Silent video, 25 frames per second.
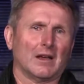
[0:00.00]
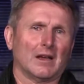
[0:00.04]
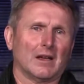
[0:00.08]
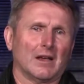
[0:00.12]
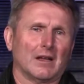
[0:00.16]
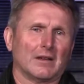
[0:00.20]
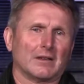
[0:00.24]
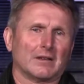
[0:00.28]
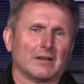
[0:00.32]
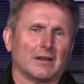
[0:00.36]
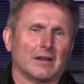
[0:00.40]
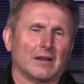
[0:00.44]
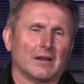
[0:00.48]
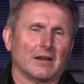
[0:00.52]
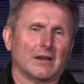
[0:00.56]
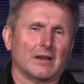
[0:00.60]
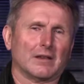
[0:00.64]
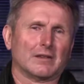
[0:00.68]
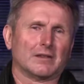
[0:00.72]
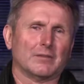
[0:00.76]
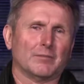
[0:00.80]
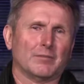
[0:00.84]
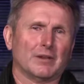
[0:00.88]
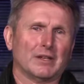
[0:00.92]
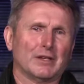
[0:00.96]

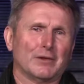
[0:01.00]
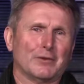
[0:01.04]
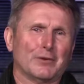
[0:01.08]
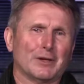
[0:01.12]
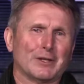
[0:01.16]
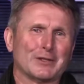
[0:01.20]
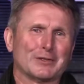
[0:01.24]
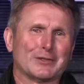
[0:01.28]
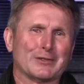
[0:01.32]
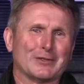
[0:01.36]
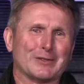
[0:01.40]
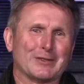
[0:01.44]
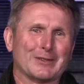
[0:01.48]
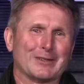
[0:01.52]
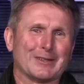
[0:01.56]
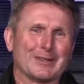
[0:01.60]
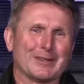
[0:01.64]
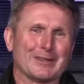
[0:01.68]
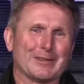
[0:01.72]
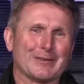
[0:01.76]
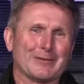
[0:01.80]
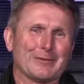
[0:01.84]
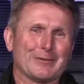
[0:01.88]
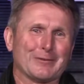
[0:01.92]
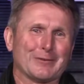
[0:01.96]
it's a big question,
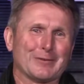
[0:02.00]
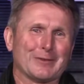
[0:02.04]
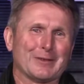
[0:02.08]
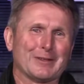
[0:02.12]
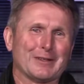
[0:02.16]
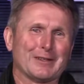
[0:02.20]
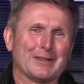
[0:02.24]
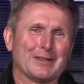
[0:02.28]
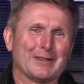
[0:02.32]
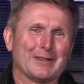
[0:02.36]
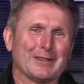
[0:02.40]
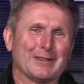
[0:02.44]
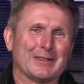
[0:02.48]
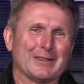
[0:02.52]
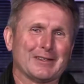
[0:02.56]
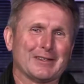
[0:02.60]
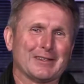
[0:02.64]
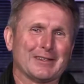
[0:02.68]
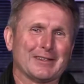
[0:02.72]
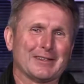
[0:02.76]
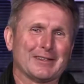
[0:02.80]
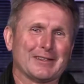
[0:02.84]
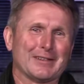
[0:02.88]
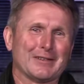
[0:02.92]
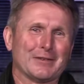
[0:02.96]
in
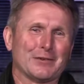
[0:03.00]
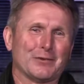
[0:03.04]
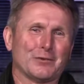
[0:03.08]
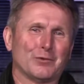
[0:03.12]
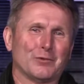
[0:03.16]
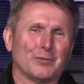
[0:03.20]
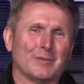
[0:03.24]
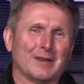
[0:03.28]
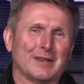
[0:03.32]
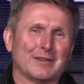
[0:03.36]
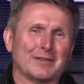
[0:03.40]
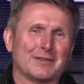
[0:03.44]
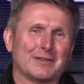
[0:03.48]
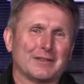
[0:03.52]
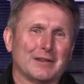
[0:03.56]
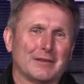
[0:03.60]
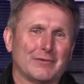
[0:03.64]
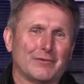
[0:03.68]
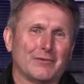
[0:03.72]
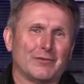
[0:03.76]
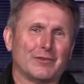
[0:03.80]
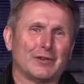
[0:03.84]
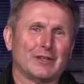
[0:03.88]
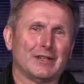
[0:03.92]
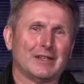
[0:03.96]
almost
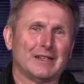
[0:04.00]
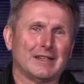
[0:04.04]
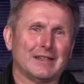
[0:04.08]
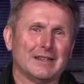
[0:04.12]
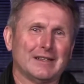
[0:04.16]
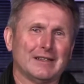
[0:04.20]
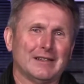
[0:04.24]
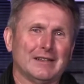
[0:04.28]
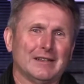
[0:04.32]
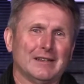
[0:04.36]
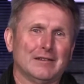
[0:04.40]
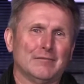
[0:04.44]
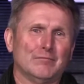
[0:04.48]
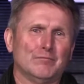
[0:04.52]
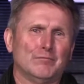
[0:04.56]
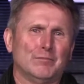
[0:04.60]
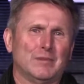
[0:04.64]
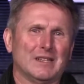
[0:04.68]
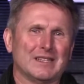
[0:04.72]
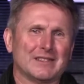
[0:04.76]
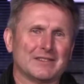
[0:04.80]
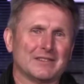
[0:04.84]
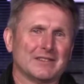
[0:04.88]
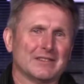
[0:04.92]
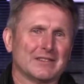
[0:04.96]
every
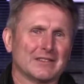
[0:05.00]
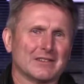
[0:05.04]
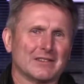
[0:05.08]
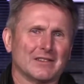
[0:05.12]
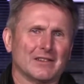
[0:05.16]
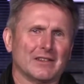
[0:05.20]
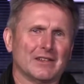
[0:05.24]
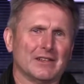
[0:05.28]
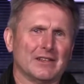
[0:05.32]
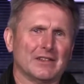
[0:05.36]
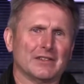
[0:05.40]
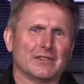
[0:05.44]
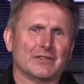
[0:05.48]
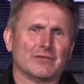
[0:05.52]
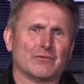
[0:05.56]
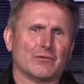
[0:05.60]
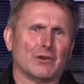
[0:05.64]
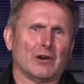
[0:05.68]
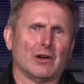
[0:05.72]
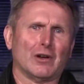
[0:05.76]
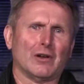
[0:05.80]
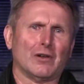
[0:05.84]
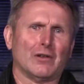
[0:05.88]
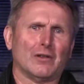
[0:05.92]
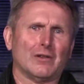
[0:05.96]
business leader's
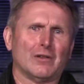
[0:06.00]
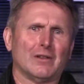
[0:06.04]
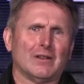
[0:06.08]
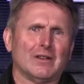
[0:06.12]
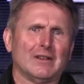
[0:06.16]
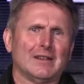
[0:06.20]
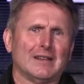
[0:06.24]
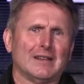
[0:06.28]
role.